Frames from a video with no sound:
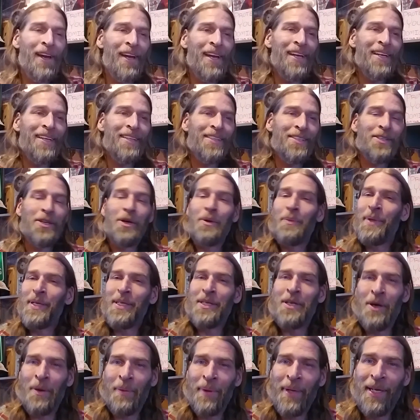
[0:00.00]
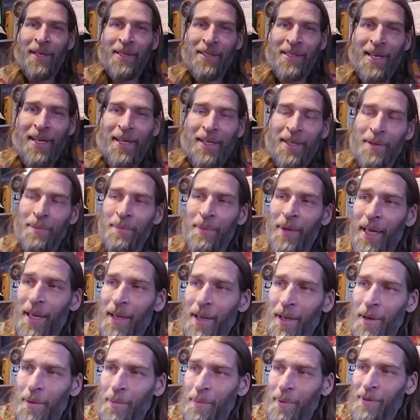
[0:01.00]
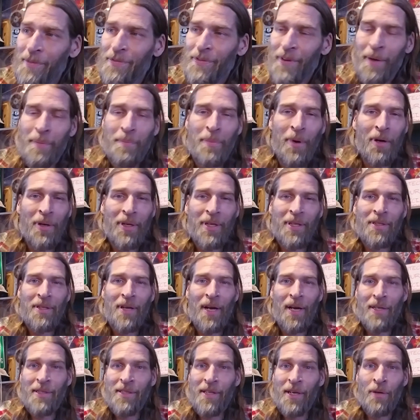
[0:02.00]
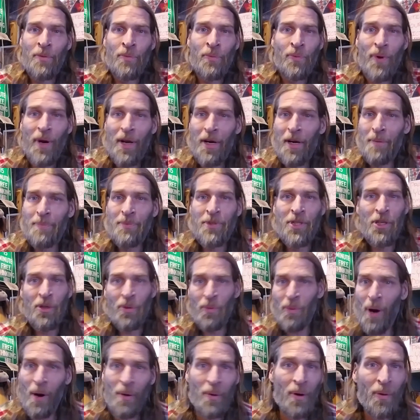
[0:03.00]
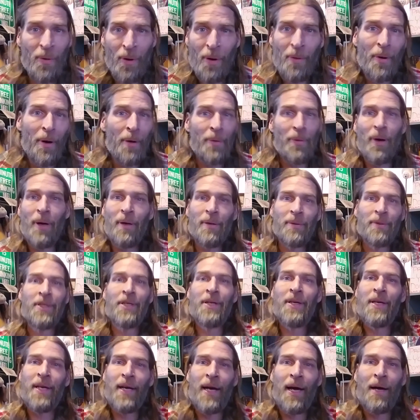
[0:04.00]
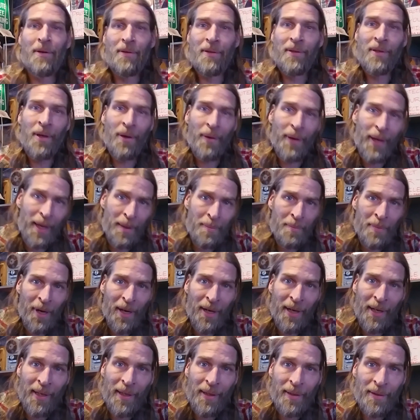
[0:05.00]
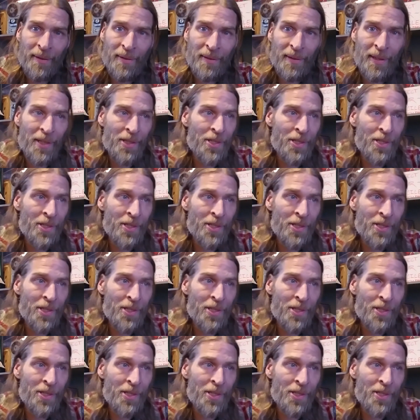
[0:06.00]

So we'd go in and take them. We'd find barking dogs that would run up to you, rah, rah, rah, rah, rah, and you get out and go, hey, buddy, and they